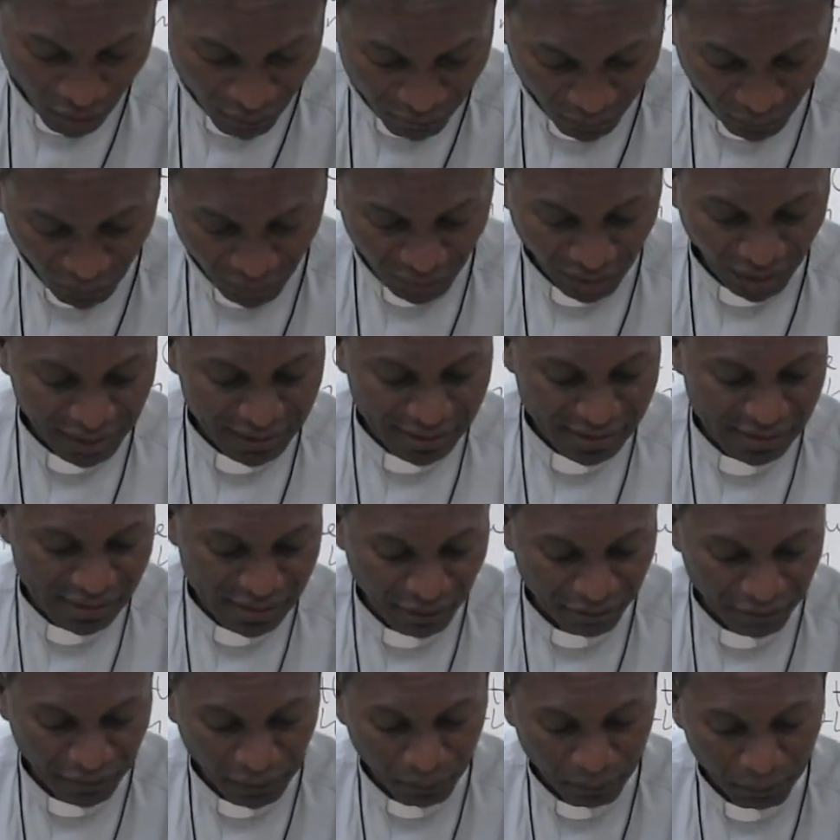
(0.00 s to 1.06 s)
of all God's
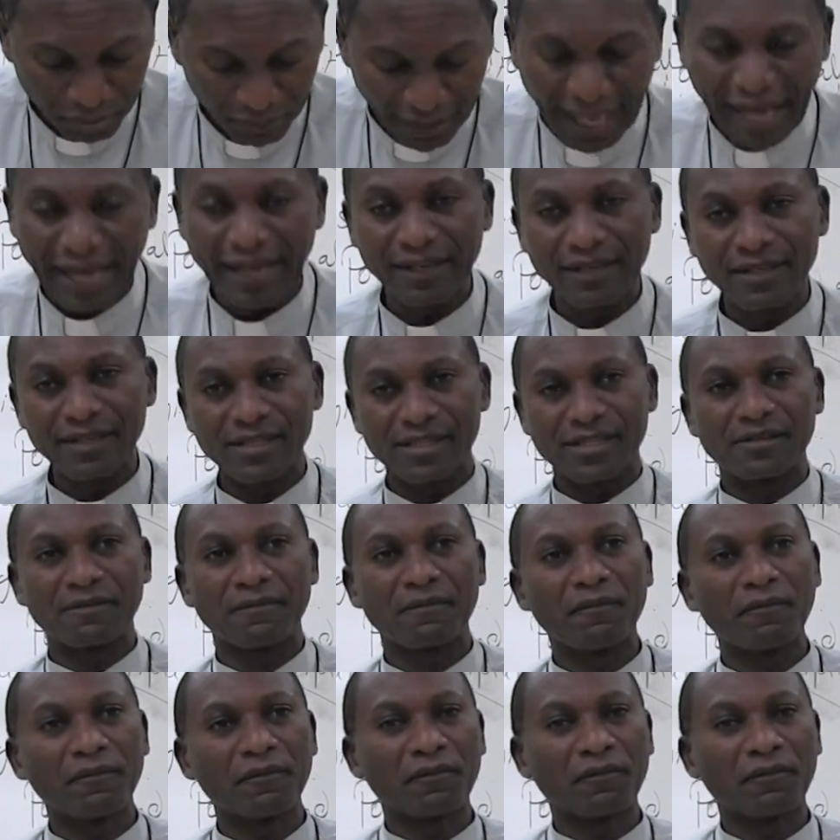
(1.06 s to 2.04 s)
saving plans.